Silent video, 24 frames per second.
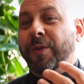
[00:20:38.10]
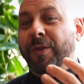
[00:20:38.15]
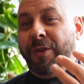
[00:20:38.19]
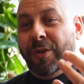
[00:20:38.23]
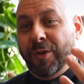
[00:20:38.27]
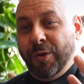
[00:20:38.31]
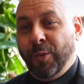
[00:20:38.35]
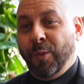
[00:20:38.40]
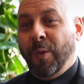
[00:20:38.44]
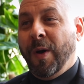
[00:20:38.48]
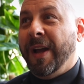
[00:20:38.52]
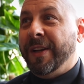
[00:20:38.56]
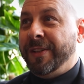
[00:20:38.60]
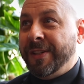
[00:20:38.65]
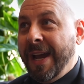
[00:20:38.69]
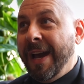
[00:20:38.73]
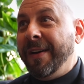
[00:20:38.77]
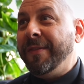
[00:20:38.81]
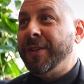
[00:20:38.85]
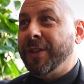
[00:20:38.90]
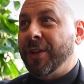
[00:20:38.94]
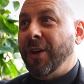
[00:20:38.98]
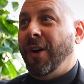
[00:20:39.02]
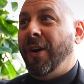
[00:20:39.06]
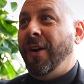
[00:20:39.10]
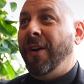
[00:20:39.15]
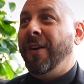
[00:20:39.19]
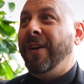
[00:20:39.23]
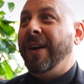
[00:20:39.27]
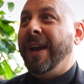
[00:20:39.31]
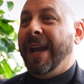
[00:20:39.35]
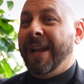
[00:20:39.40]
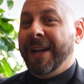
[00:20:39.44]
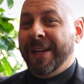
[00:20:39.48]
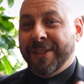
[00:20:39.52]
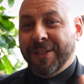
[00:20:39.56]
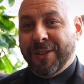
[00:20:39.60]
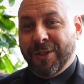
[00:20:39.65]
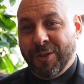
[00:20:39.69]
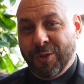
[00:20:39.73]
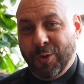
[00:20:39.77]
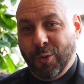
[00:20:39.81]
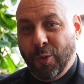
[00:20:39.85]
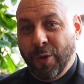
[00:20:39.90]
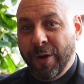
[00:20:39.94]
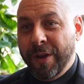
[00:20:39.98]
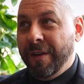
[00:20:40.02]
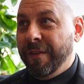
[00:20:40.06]
You'll watch Avatar, and it's a
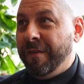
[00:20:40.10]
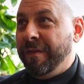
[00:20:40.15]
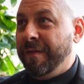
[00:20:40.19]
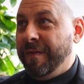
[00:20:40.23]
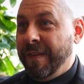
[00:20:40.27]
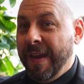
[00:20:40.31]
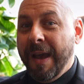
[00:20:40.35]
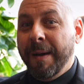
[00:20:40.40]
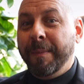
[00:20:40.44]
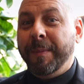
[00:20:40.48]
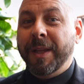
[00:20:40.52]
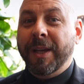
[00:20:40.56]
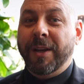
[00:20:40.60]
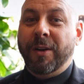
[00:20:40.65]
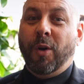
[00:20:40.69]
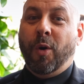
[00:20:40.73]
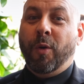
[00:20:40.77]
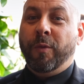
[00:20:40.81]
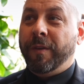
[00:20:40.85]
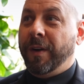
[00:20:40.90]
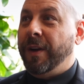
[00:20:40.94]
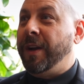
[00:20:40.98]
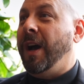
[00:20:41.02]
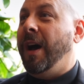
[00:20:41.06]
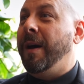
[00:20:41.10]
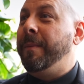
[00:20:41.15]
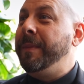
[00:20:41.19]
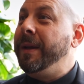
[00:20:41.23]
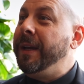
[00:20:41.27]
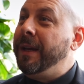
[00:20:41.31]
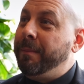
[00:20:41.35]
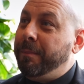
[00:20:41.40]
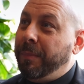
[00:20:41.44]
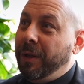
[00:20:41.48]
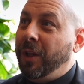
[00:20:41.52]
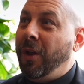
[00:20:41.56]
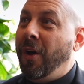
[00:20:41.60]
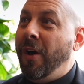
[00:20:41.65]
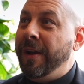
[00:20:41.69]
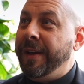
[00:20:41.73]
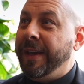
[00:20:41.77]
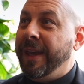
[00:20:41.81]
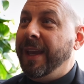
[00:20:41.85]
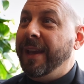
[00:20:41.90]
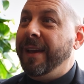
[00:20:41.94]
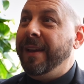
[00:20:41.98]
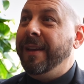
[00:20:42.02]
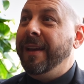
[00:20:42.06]
story of family and overcoming and
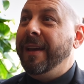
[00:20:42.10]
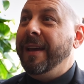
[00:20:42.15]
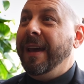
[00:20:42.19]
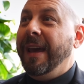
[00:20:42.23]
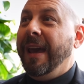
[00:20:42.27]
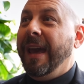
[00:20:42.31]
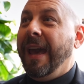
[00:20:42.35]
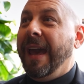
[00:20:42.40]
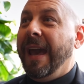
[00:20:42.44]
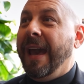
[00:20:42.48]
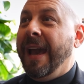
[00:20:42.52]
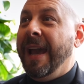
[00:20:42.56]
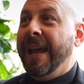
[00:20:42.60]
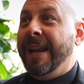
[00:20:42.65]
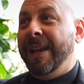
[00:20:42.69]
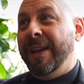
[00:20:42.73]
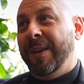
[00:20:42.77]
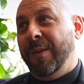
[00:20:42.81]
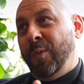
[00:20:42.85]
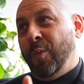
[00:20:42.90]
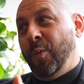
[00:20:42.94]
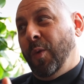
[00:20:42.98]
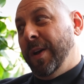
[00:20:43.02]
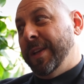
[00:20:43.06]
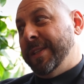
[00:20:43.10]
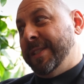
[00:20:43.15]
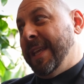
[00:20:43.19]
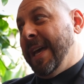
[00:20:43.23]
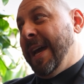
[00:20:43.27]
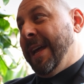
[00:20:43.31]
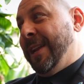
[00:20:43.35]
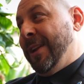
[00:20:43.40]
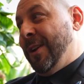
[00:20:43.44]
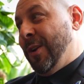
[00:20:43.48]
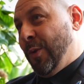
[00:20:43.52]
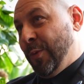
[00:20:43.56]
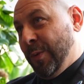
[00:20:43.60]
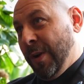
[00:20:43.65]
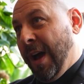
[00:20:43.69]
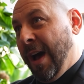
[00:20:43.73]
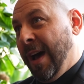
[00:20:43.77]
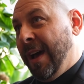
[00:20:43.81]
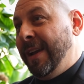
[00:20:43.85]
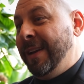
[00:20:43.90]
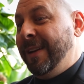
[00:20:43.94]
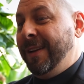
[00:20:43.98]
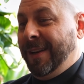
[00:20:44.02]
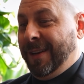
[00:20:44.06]
belonging. And it was that in
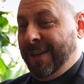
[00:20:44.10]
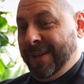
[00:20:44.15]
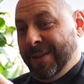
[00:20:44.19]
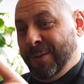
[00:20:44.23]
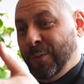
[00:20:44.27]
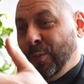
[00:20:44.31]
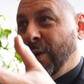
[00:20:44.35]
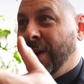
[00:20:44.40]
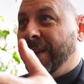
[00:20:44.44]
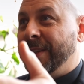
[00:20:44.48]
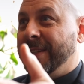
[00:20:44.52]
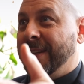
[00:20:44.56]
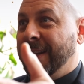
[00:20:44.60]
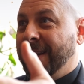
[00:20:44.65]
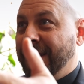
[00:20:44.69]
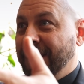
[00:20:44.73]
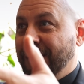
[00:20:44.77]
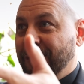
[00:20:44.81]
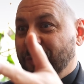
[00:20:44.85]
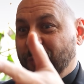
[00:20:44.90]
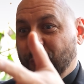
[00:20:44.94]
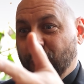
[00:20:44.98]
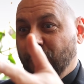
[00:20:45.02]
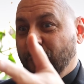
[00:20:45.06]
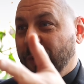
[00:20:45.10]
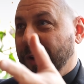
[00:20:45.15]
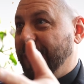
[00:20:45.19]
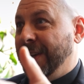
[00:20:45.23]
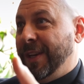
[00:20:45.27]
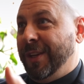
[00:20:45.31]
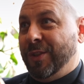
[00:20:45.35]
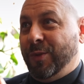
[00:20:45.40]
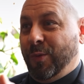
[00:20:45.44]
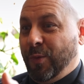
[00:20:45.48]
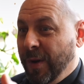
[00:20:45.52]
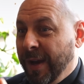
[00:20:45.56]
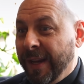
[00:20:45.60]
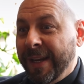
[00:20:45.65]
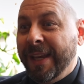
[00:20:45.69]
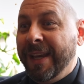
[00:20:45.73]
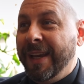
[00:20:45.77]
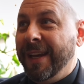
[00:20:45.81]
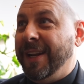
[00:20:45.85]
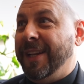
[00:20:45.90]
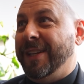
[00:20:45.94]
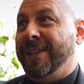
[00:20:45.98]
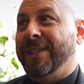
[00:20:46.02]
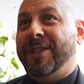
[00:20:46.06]
2009, and it was it in
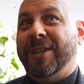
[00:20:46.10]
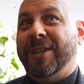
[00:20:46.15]
2020, and it's